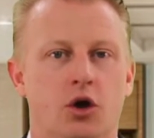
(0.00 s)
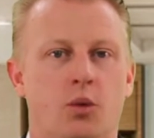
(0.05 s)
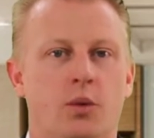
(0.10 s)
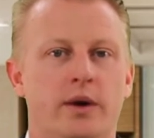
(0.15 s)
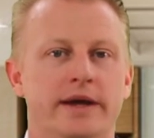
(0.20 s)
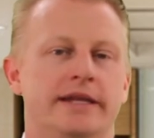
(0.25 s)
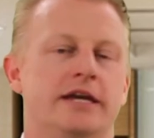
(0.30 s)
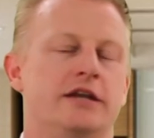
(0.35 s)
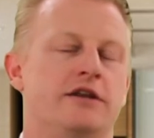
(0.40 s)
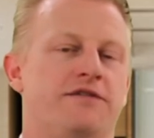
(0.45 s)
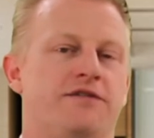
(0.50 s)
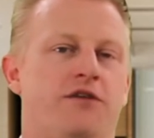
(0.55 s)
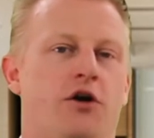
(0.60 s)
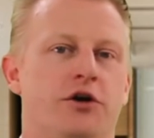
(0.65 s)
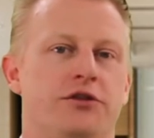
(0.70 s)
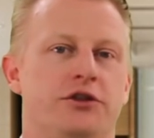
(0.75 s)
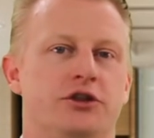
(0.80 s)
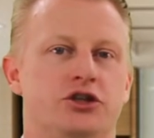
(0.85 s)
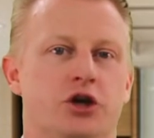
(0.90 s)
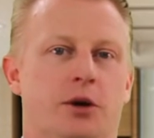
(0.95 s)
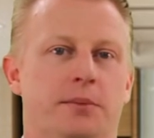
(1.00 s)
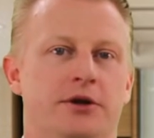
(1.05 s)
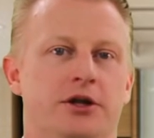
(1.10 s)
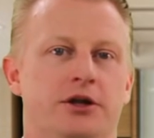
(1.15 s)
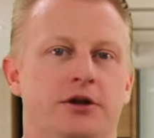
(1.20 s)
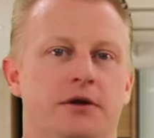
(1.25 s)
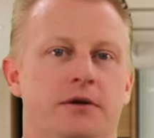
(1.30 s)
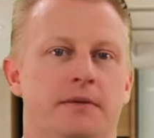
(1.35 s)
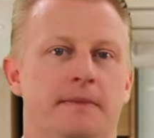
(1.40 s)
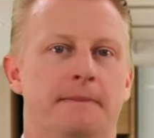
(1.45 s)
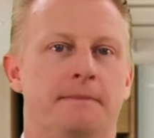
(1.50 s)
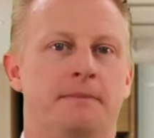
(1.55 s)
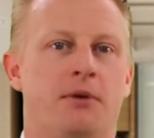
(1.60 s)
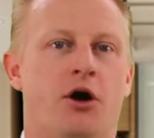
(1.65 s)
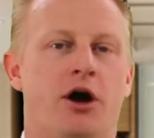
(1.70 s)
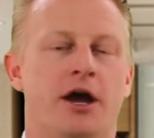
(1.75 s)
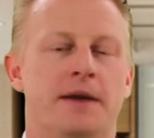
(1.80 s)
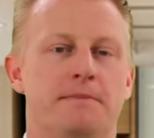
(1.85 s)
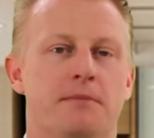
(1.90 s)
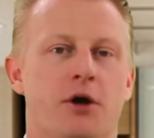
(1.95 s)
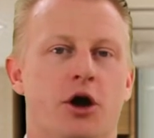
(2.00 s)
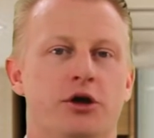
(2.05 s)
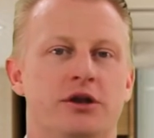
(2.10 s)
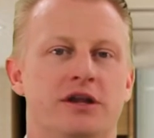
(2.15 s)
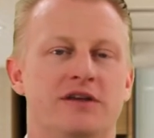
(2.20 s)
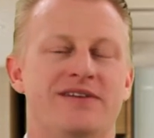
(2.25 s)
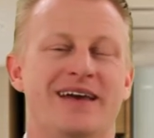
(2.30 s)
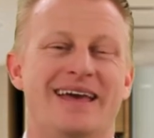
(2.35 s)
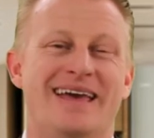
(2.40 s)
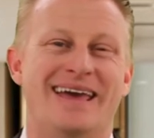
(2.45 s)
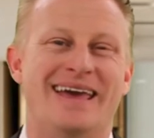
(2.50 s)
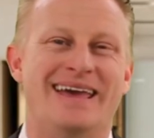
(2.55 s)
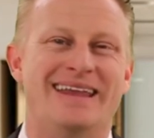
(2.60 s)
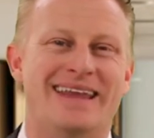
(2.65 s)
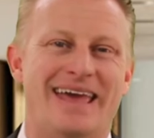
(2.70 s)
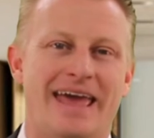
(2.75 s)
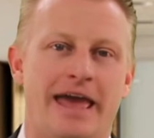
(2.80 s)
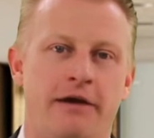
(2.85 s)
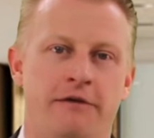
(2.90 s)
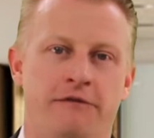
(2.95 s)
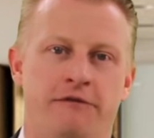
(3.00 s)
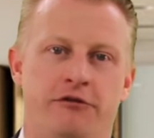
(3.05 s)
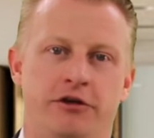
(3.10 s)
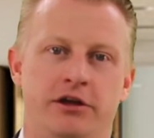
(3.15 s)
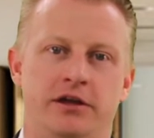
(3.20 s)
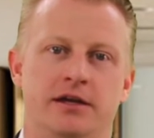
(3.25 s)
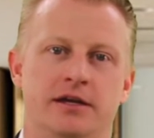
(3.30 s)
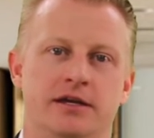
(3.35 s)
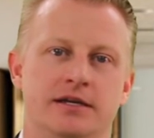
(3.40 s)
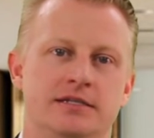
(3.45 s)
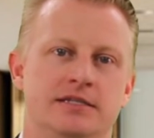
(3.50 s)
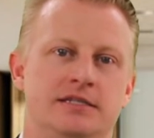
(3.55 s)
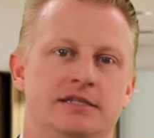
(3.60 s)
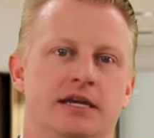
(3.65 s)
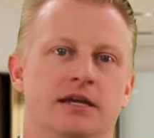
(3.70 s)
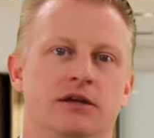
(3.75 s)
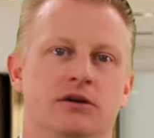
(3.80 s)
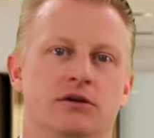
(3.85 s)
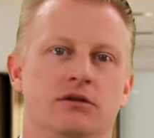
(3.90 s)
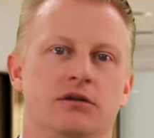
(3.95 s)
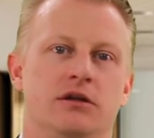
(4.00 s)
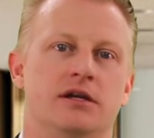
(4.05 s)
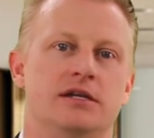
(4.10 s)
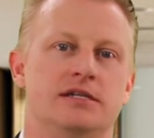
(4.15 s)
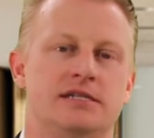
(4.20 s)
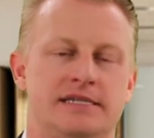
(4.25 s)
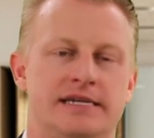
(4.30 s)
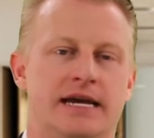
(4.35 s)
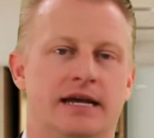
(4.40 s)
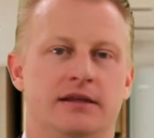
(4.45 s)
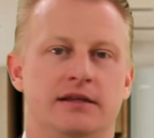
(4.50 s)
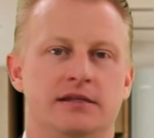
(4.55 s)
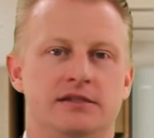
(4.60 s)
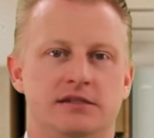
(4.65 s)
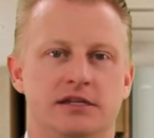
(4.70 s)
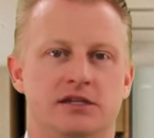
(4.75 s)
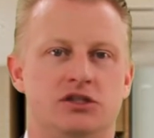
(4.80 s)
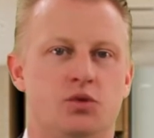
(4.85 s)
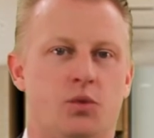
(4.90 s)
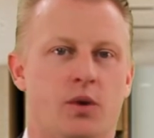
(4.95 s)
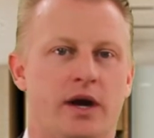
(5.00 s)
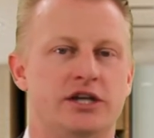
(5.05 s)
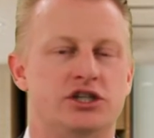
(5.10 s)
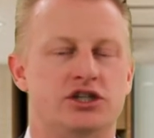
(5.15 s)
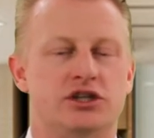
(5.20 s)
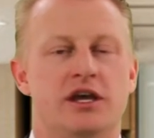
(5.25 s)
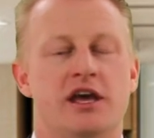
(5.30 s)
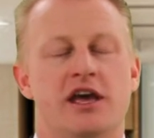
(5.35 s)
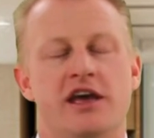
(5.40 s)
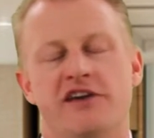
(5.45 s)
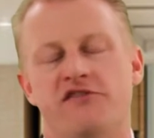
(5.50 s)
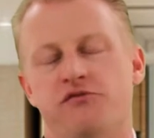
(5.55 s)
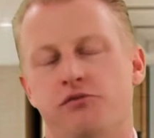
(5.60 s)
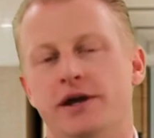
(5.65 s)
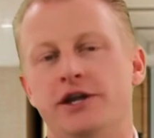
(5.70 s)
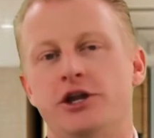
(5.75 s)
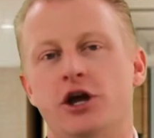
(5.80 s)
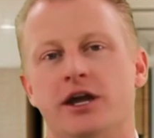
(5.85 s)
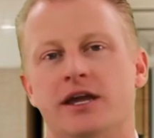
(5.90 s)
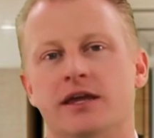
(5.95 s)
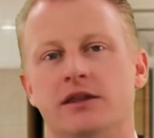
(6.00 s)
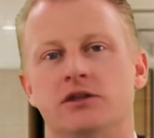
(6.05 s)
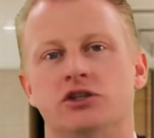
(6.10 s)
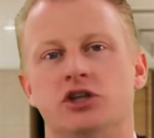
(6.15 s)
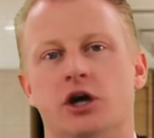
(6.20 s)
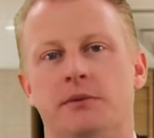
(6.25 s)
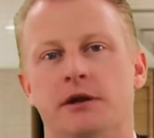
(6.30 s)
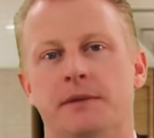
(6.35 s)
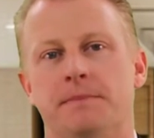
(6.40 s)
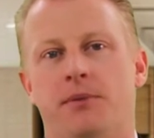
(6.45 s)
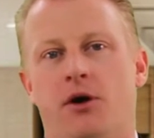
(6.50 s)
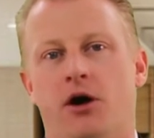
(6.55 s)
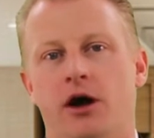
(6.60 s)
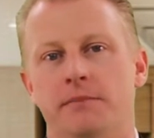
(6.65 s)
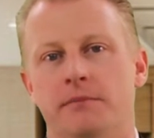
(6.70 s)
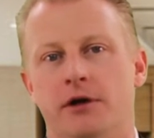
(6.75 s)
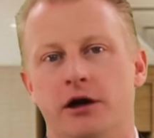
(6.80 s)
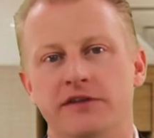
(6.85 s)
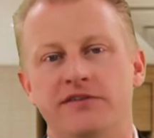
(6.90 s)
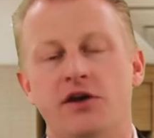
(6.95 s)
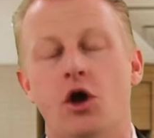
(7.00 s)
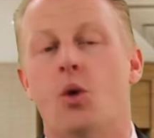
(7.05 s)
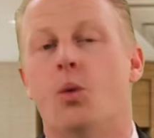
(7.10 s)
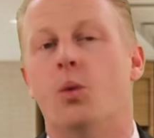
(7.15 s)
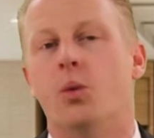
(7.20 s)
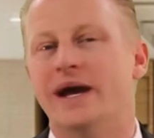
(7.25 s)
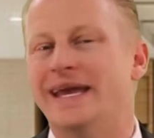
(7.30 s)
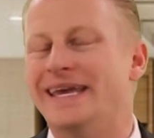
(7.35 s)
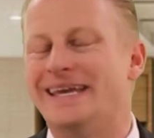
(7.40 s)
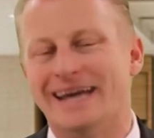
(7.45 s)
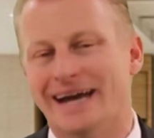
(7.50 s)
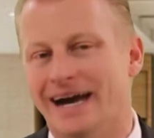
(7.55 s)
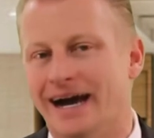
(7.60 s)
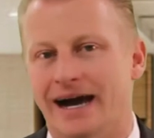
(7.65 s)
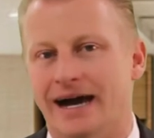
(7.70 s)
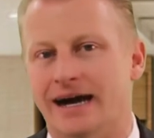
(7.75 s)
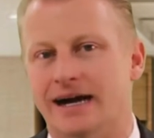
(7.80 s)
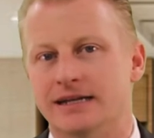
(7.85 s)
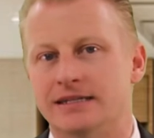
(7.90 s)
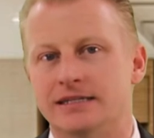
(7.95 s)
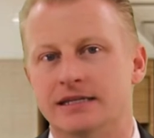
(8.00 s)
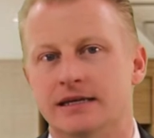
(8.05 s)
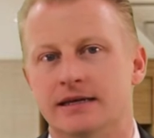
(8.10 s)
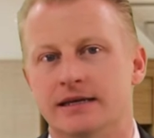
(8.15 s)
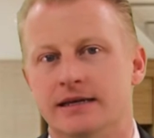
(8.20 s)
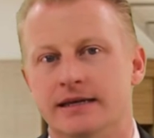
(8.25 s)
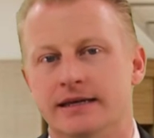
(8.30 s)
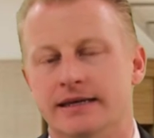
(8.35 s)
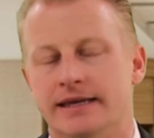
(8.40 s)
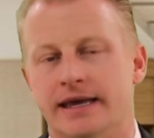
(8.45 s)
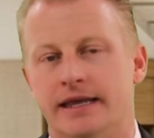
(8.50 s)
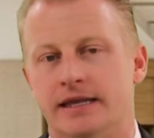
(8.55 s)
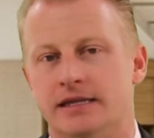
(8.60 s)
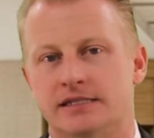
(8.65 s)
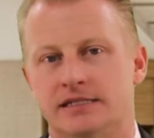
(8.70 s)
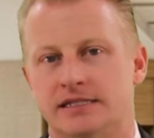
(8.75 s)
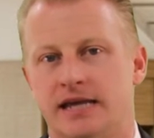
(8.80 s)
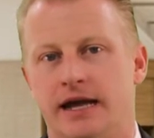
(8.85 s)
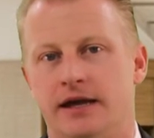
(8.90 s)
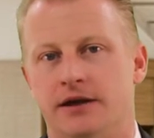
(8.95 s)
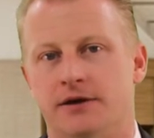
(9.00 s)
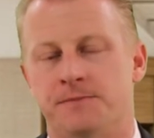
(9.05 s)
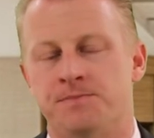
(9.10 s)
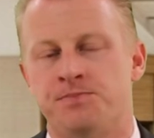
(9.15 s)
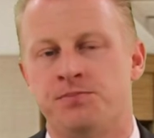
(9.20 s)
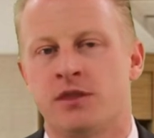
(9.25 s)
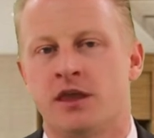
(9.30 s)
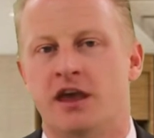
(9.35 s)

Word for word: We need to find the dominant buying motive in every single selling situation. If we don't get the dominant buying motive, we can't get a sale.